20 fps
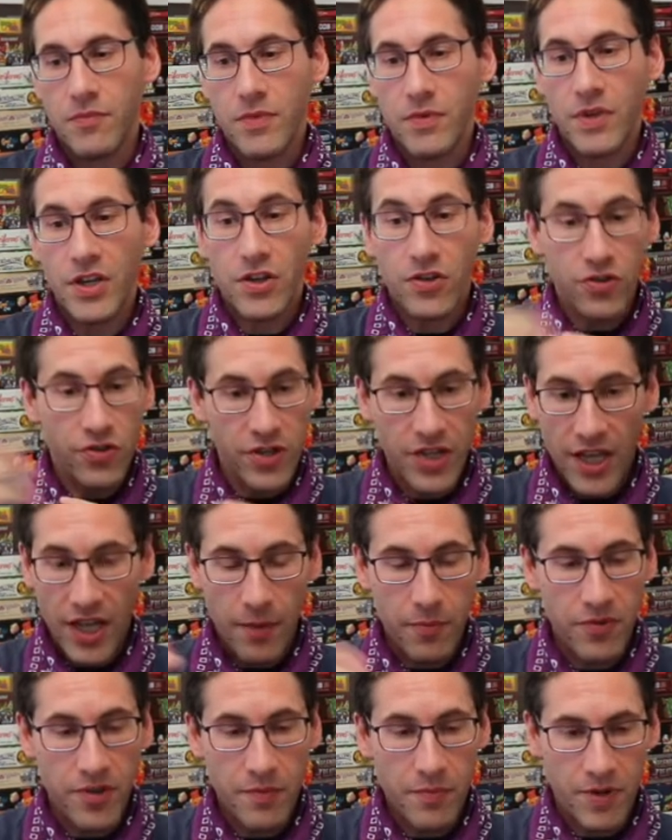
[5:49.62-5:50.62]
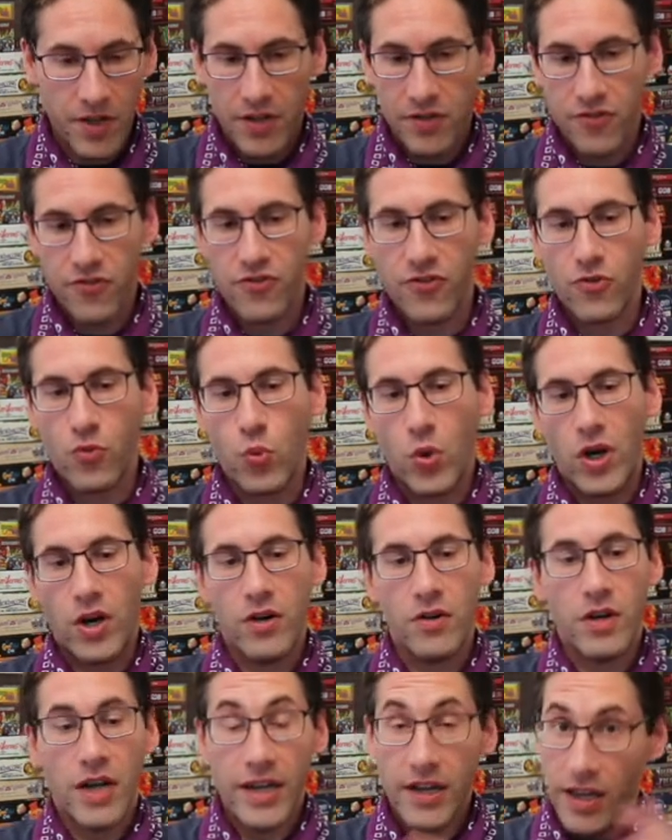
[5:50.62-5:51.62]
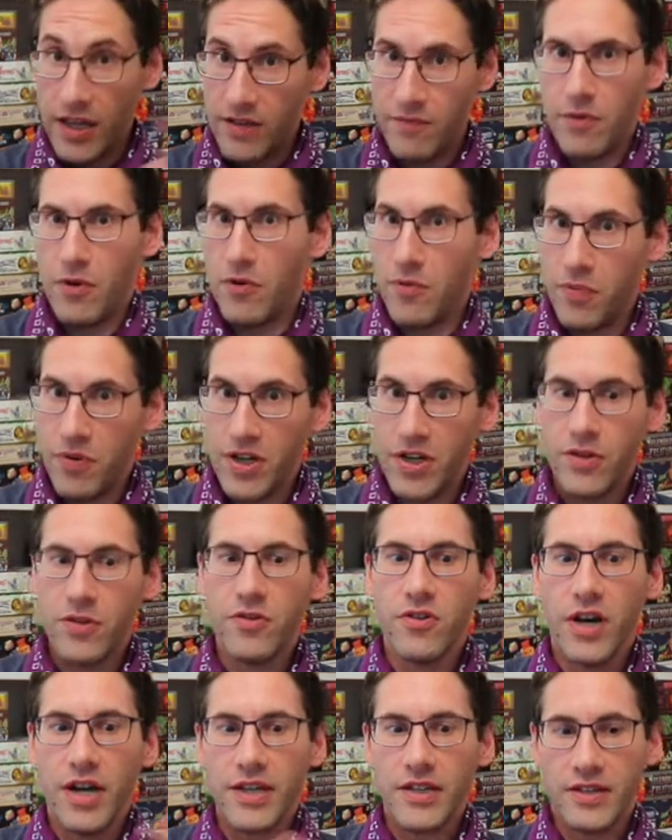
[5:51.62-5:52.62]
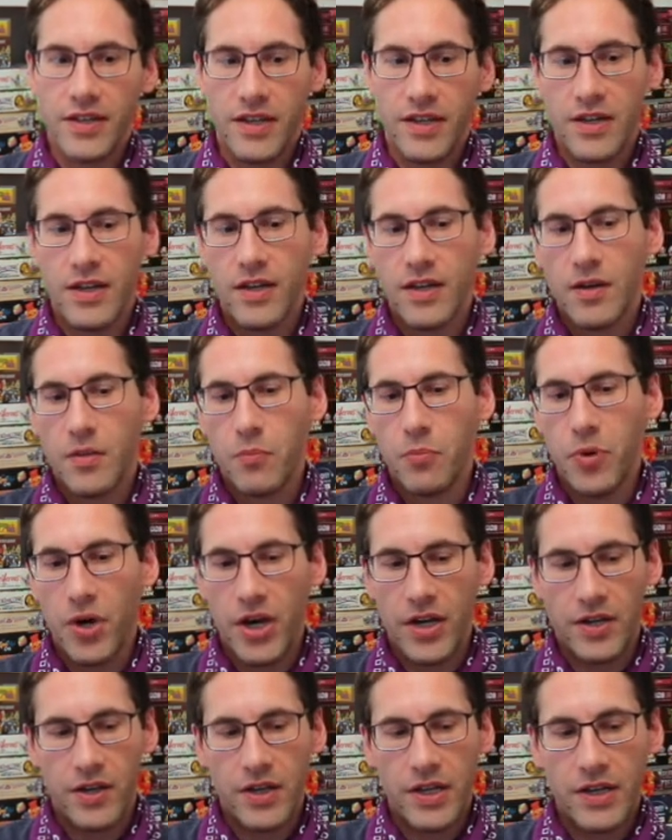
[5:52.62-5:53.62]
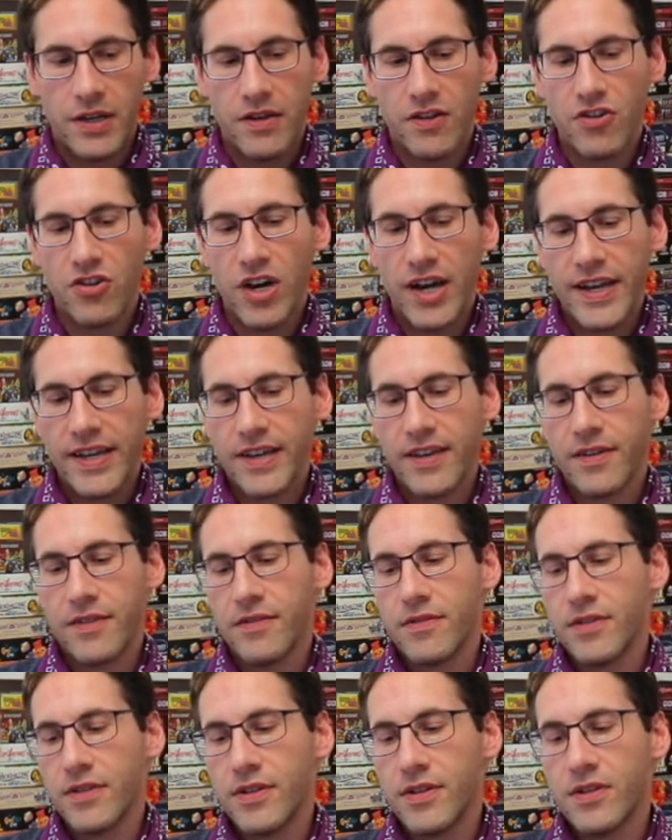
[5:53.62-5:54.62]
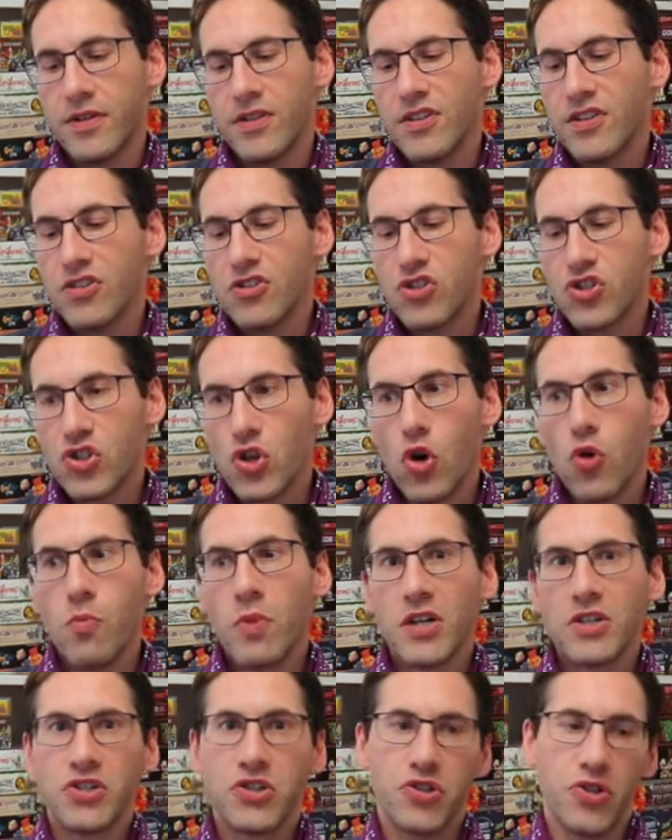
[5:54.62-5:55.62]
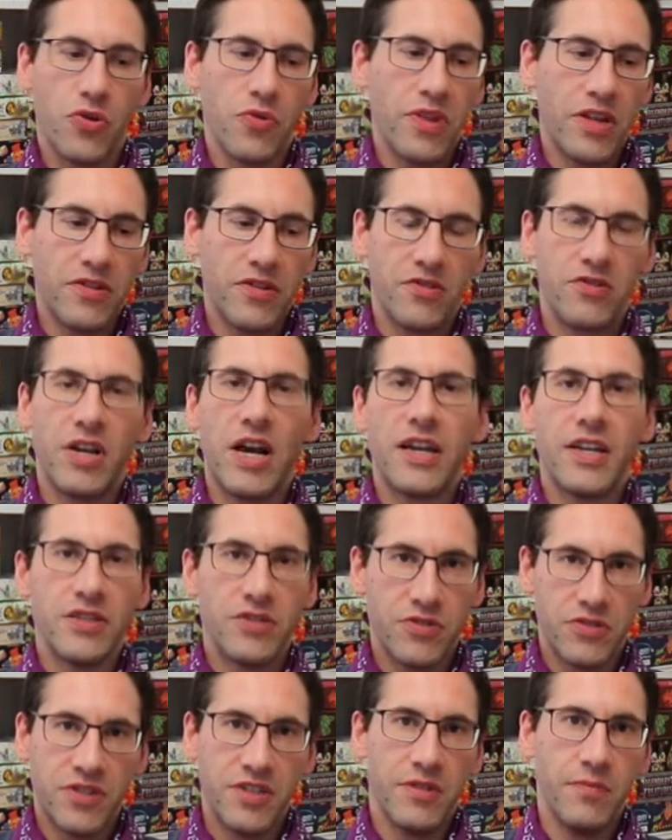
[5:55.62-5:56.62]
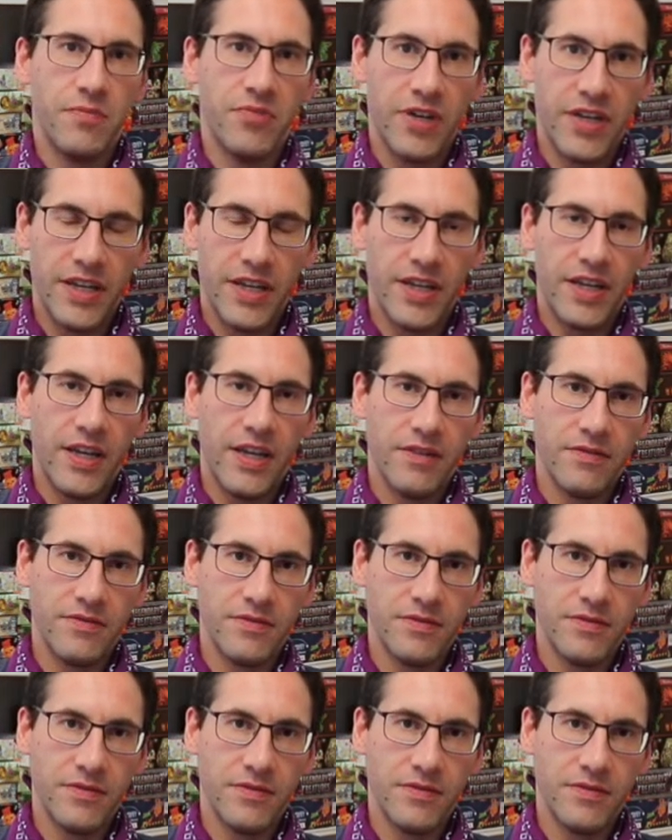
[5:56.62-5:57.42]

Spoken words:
Including Emily, but others as well. And there were plenty who liked it. But, like, so much so that they're not interested in playing it again.